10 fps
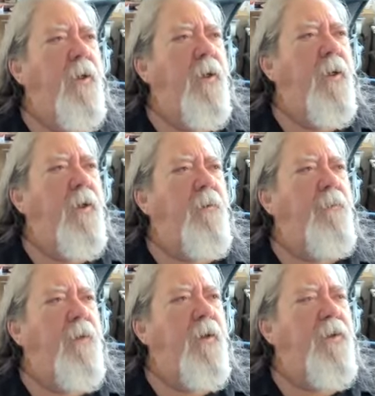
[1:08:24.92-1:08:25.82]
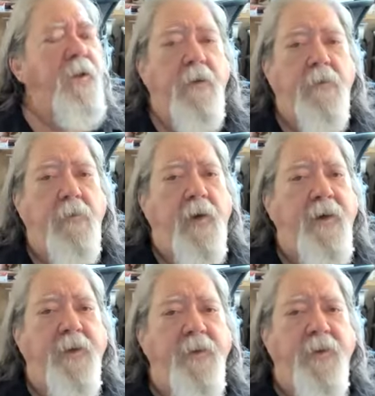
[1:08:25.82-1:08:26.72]
Uh, and yet
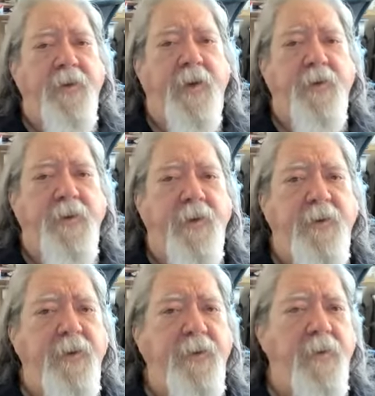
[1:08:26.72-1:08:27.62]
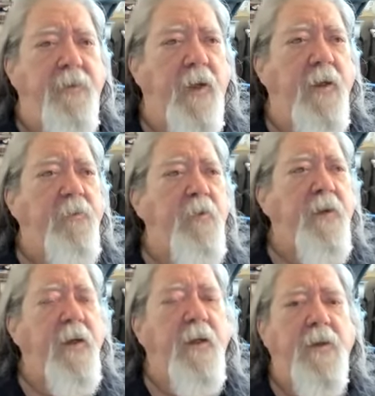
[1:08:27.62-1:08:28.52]
rain is the sustenance of life. We
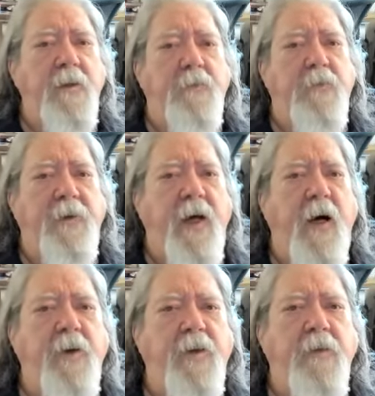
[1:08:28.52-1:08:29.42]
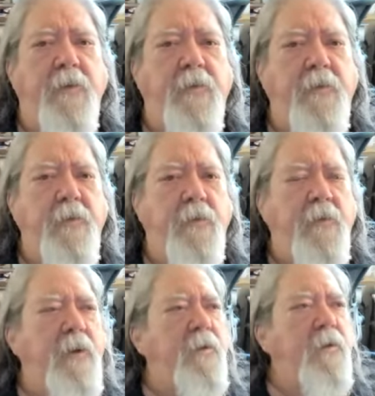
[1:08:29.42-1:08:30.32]
can't live without it,
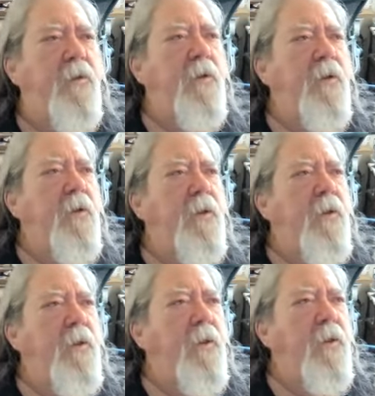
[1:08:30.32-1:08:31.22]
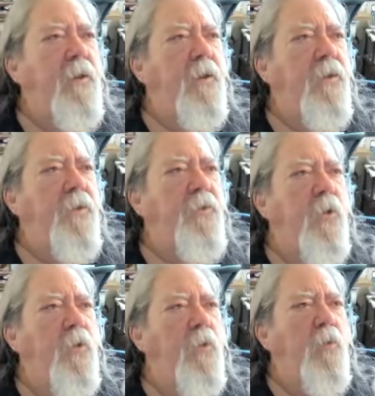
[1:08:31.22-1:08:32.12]
right?
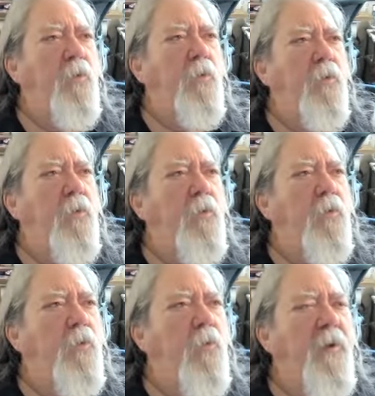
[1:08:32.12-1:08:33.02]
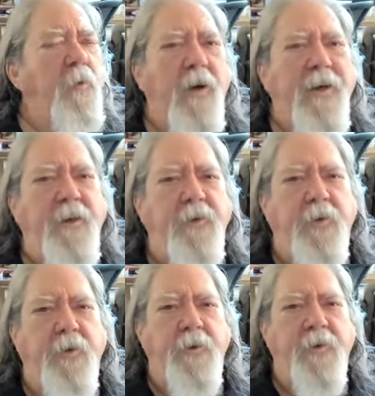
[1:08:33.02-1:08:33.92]
So whether rain is a
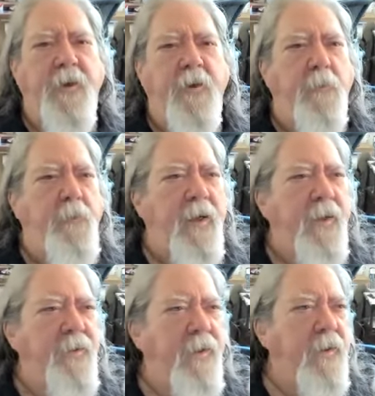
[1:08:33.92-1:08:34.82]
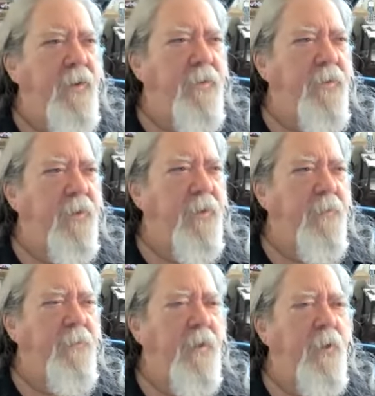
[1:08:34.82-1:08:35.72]
good thing or a bad thing is a,
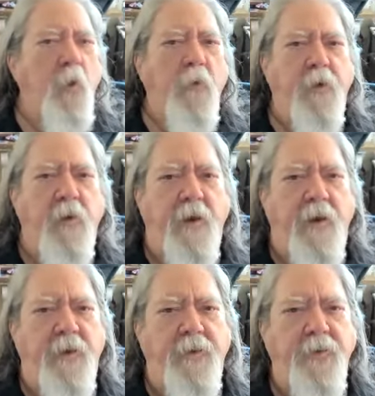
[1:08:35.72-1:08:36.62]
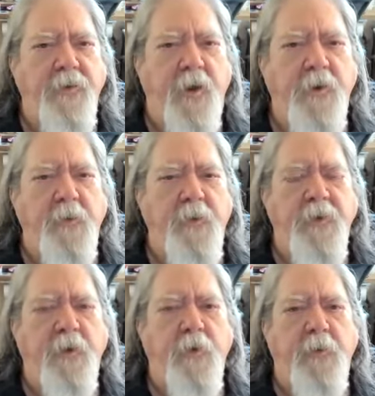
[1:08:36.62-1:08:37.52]
an overlay. It's a
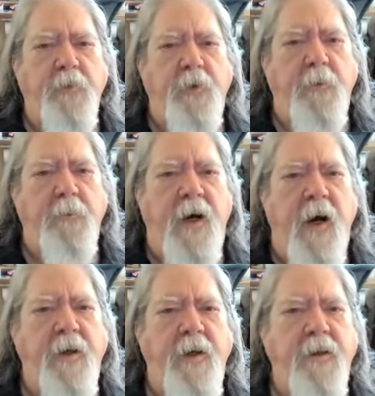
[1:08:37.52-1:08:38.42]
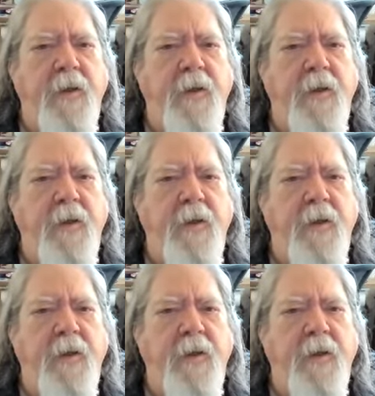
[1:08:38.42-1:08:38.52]
judgment that we put upon it.